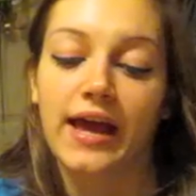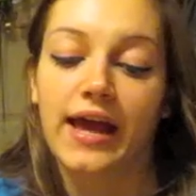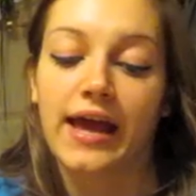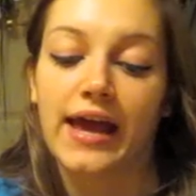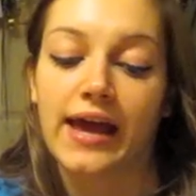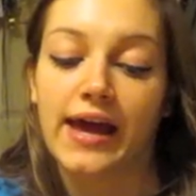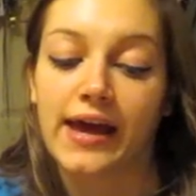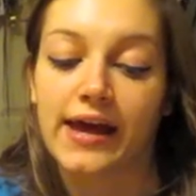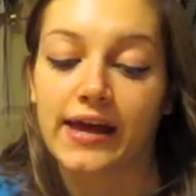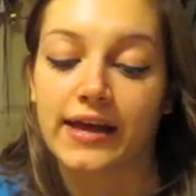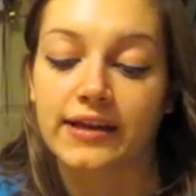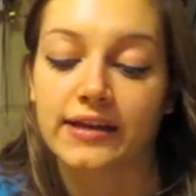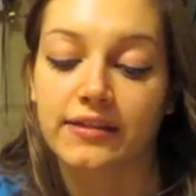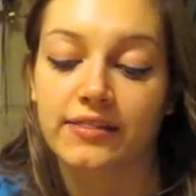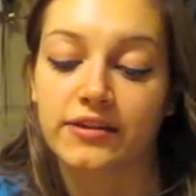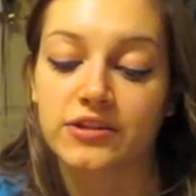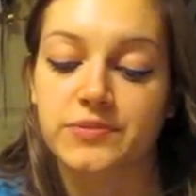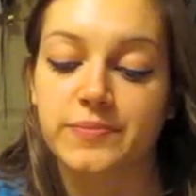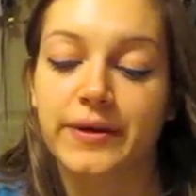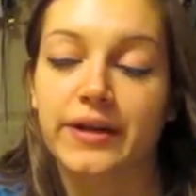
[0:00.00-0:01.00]

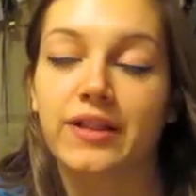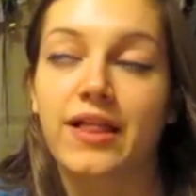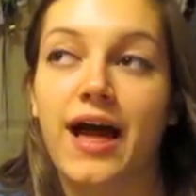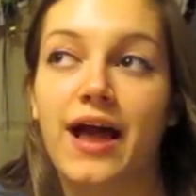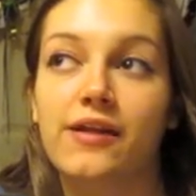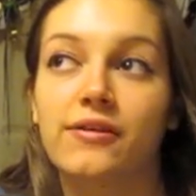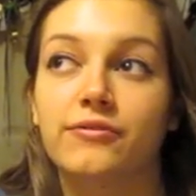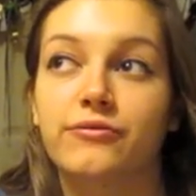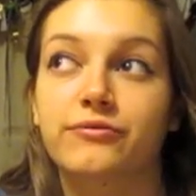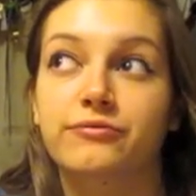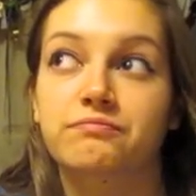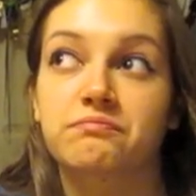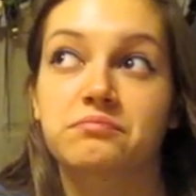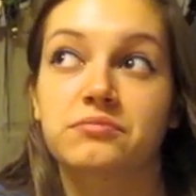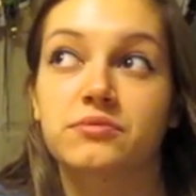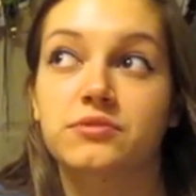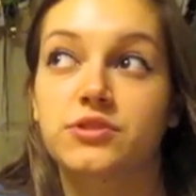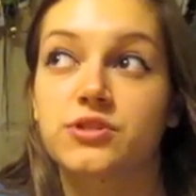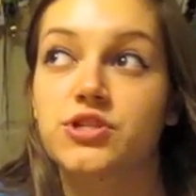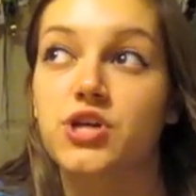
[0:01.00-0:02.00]
and there's been a lot of
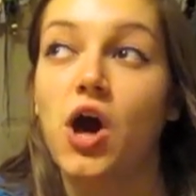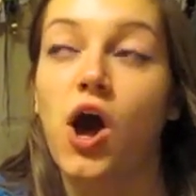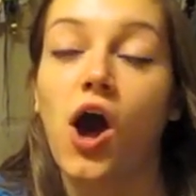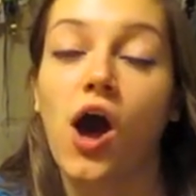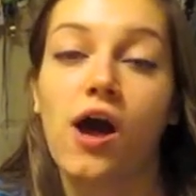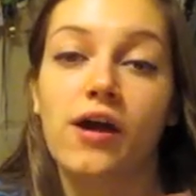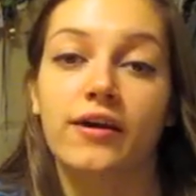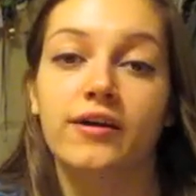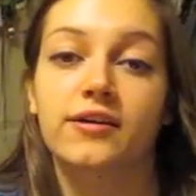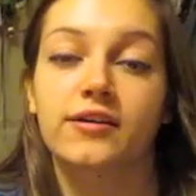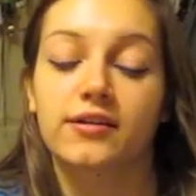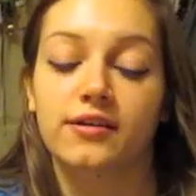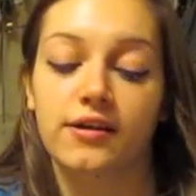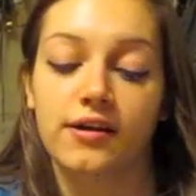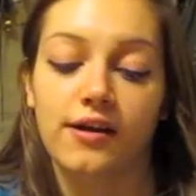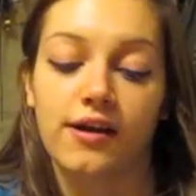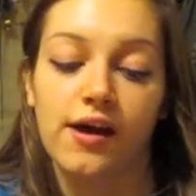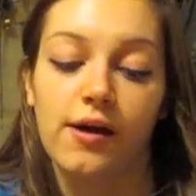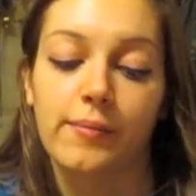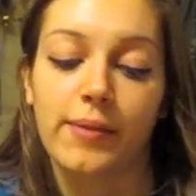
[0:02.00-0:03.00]
talk
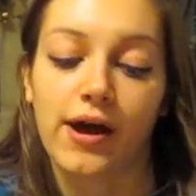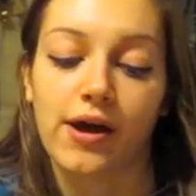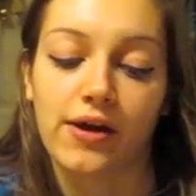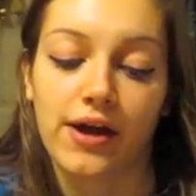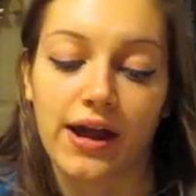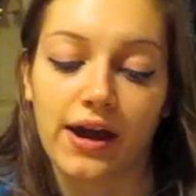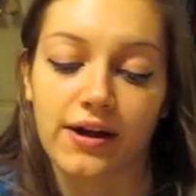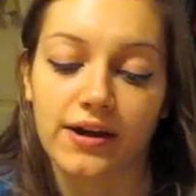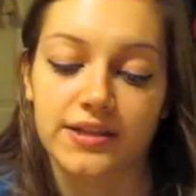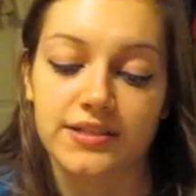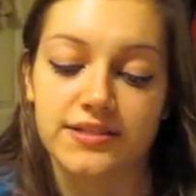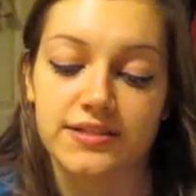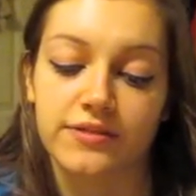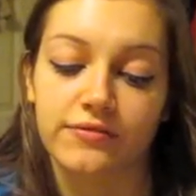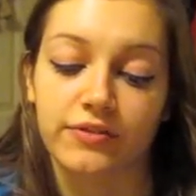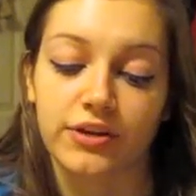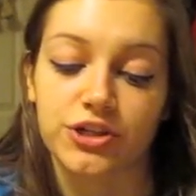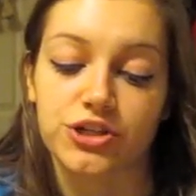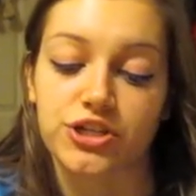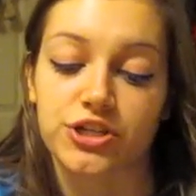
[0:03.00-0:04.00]
about Aaron's
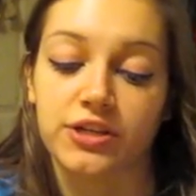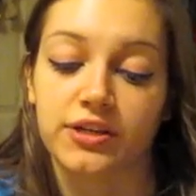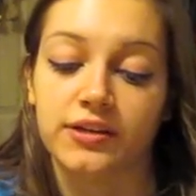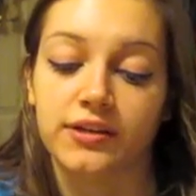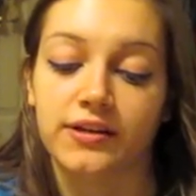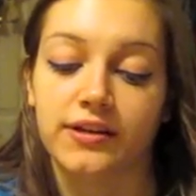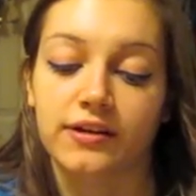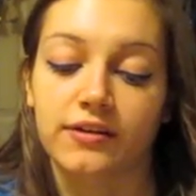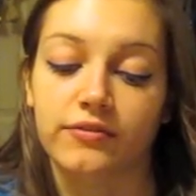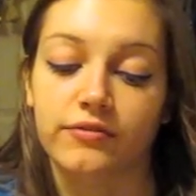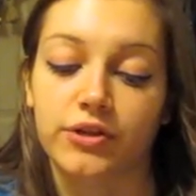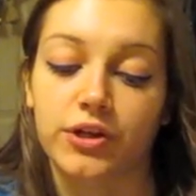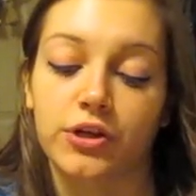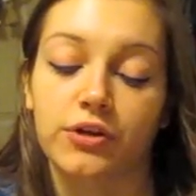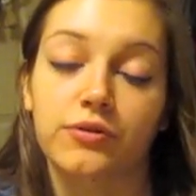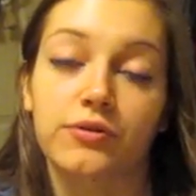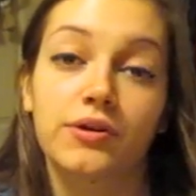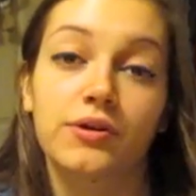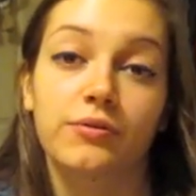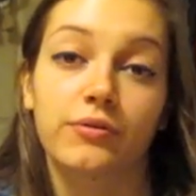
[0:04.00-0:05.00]
eviction
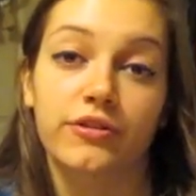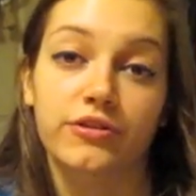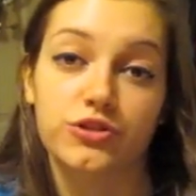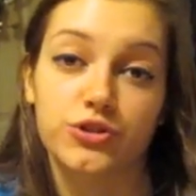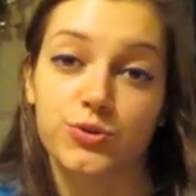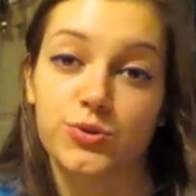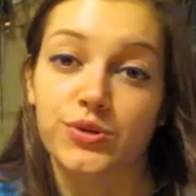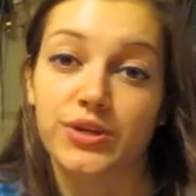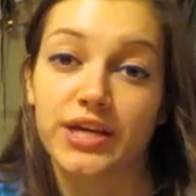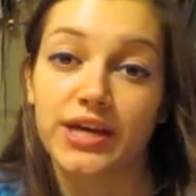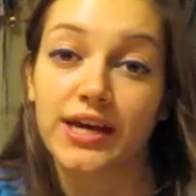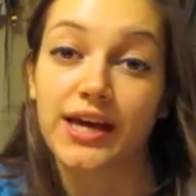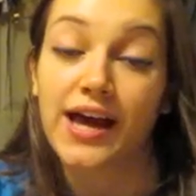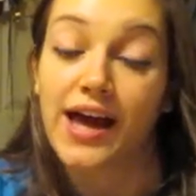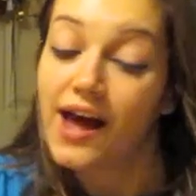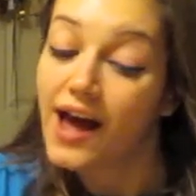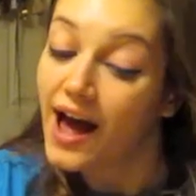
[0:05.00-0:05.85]
interview with Julie.